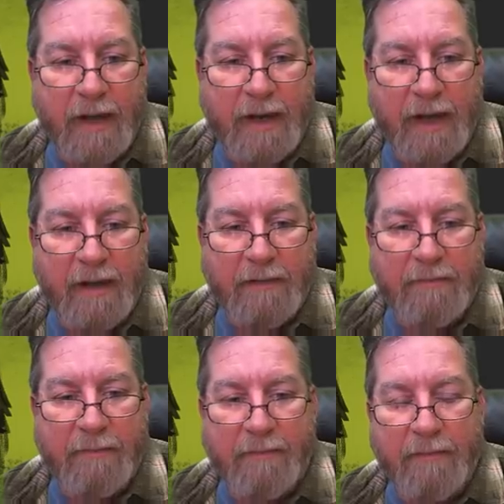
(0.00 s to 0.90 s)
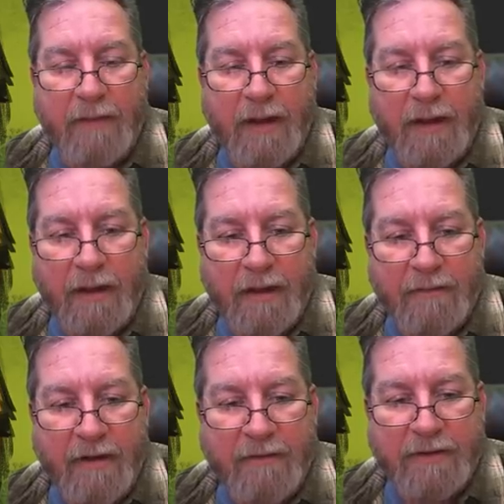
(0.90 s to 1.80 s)
I had uh,
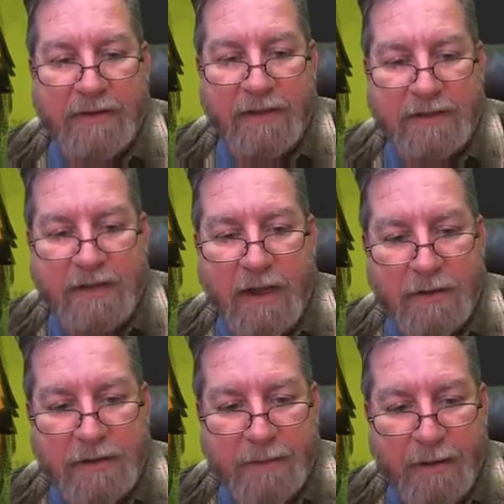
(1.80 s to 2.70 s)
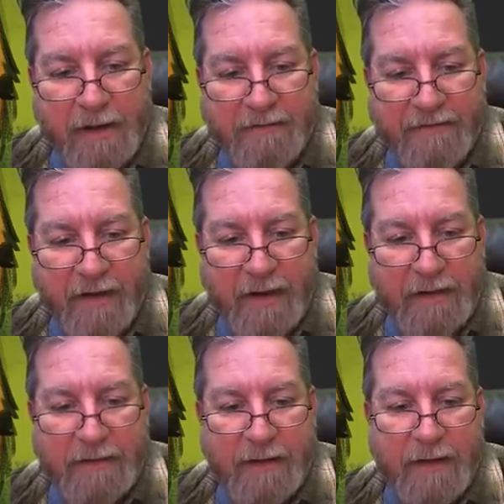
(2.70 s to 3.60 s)
every scholarship I could
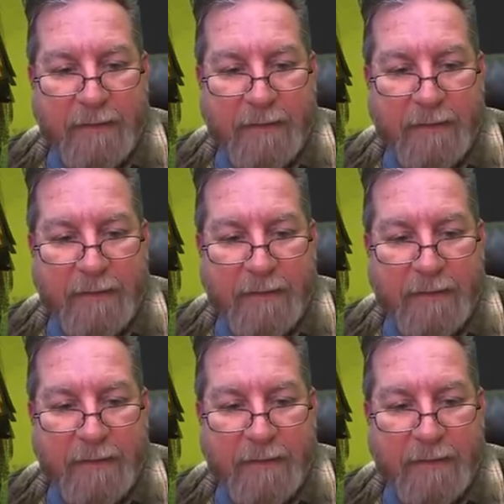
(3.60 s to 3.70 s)
find.